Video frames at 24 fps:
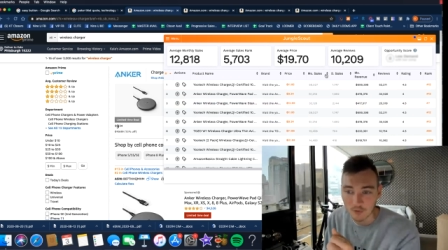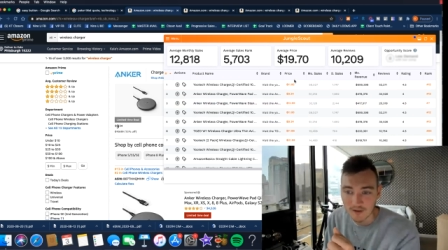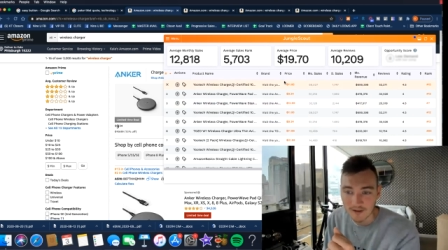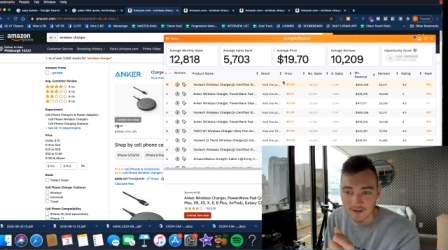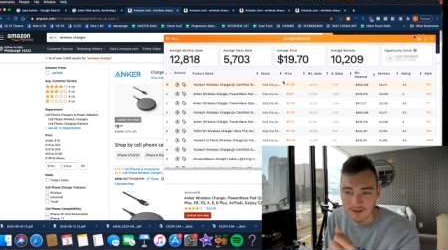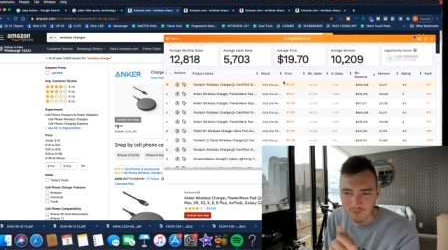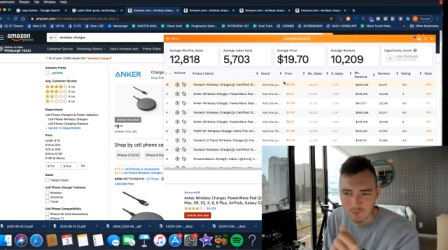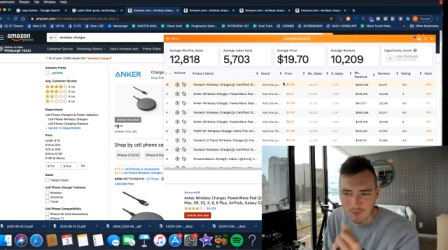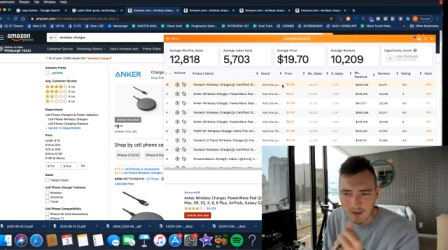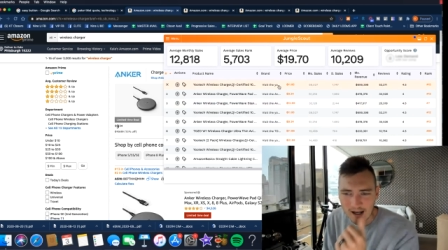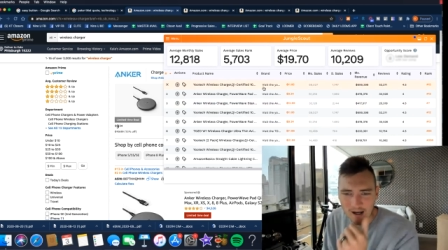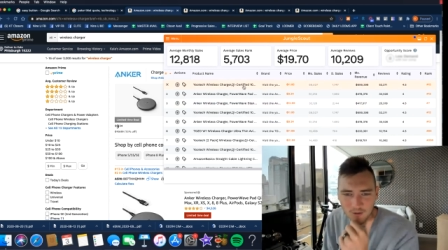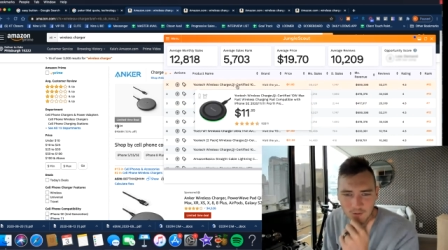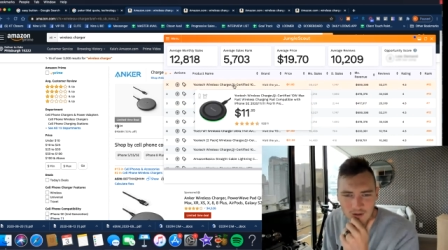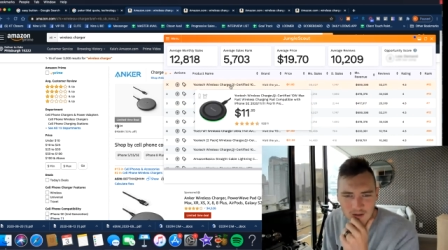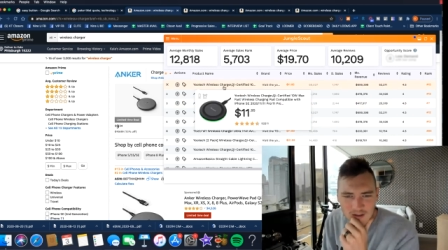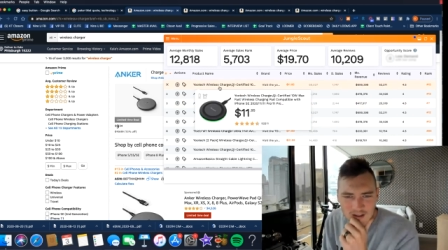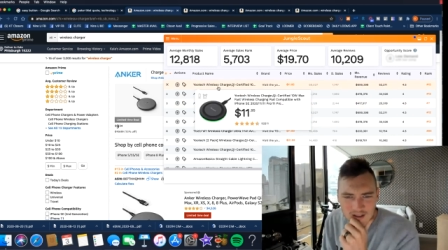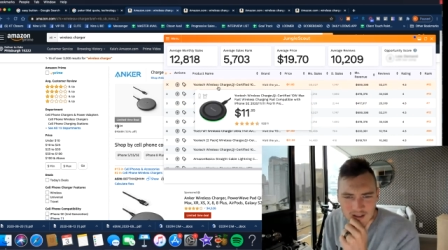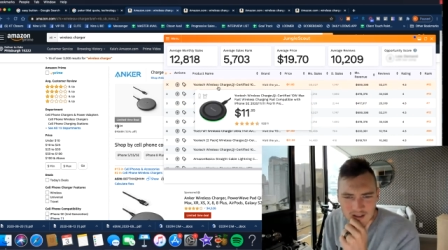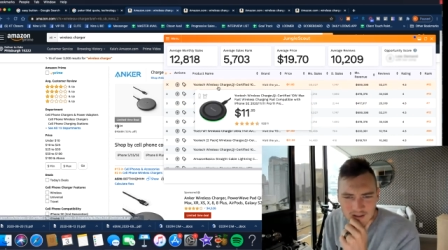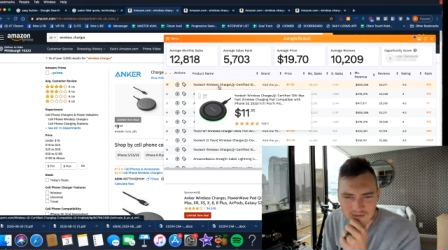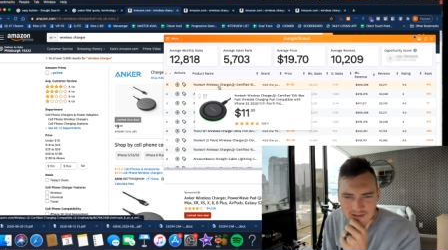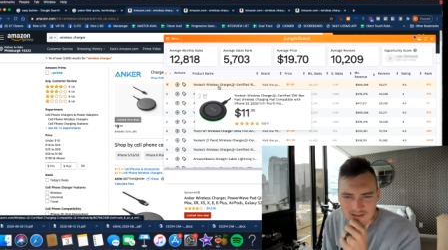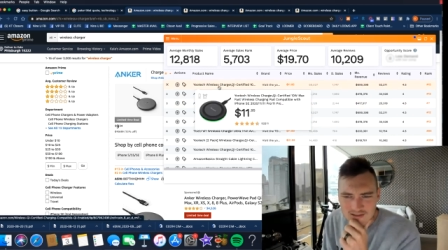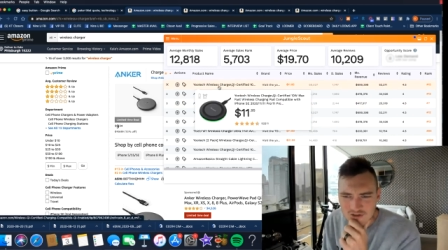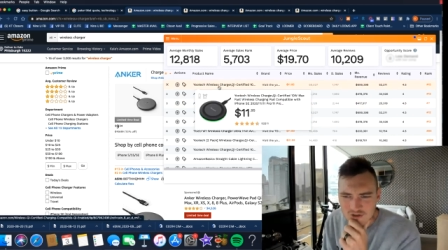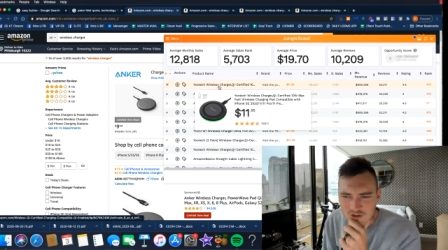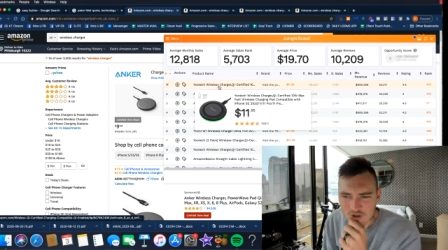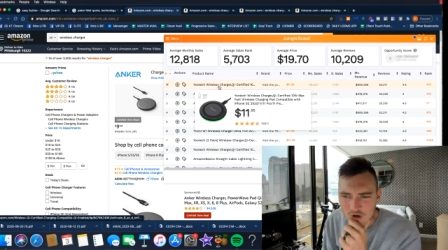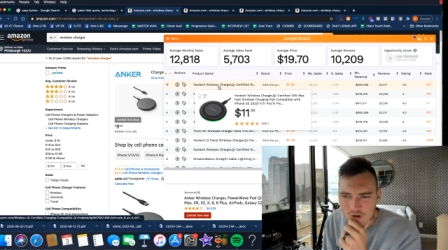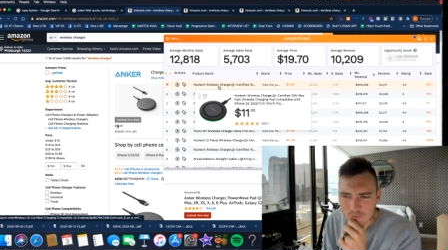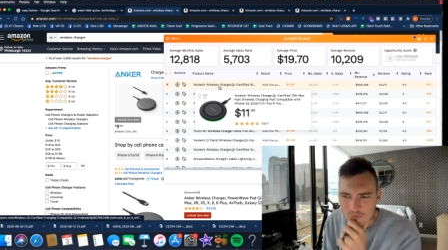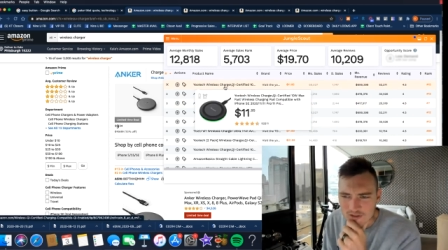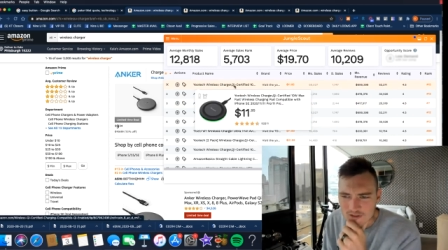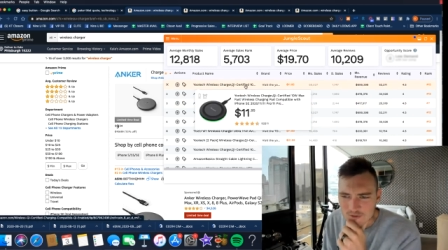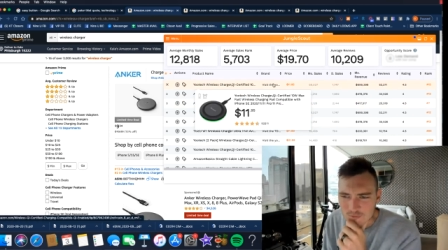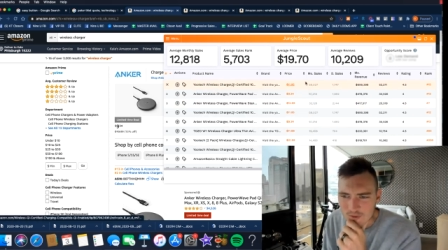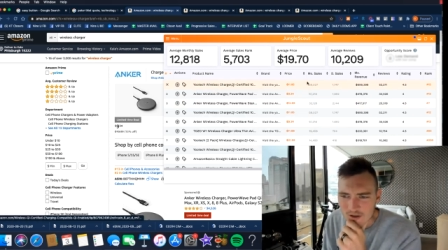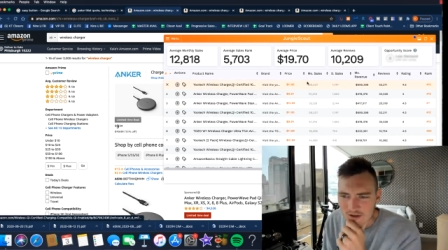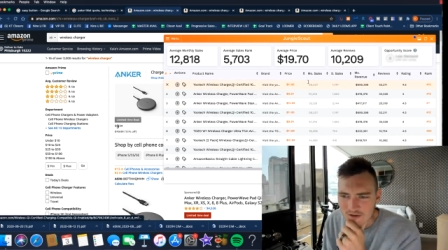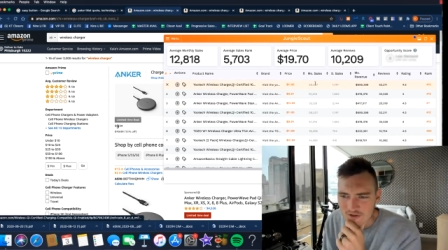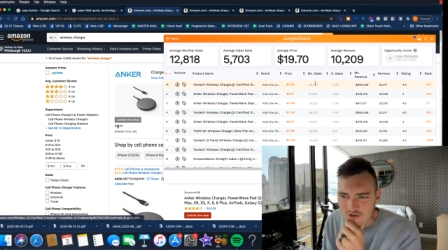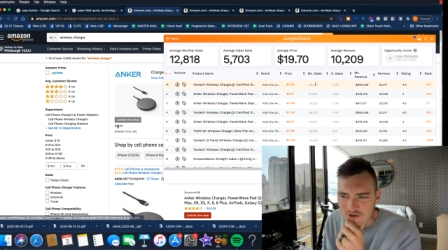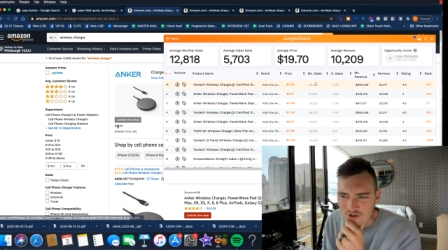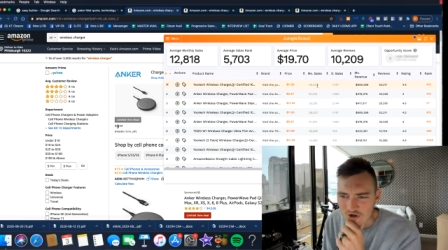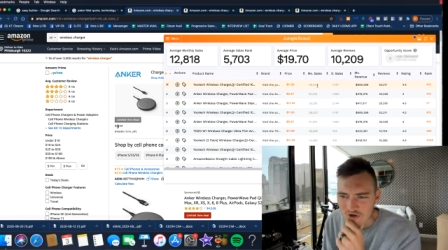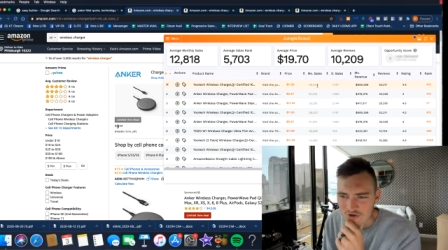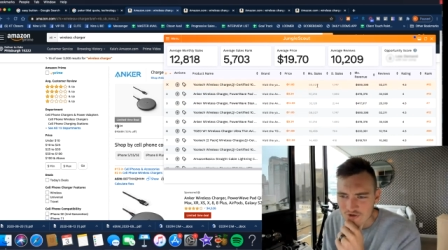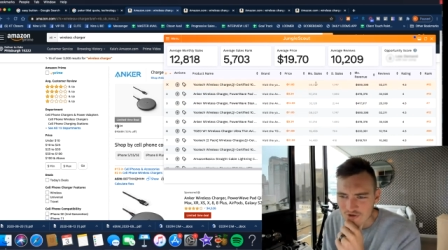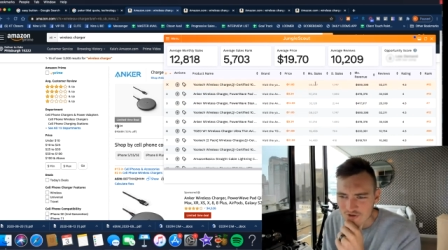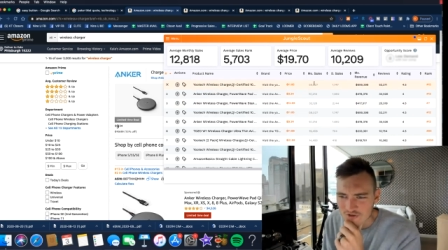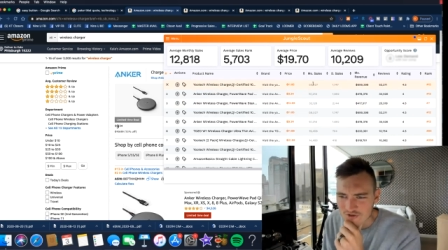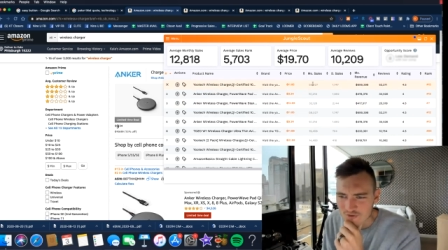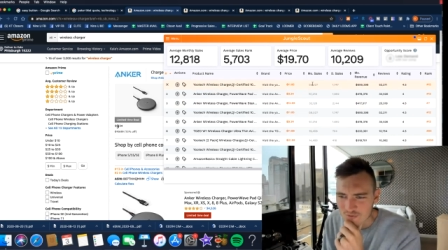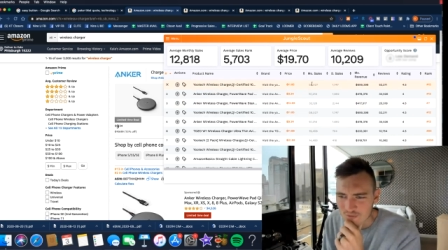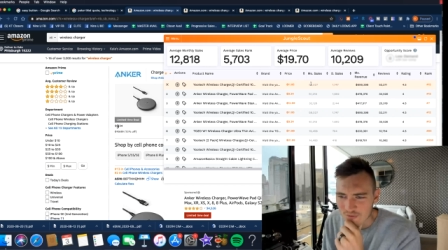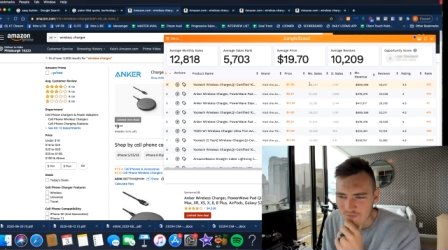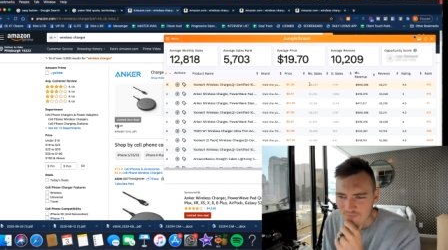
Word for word: Like, wow, this char this wireless charger is doing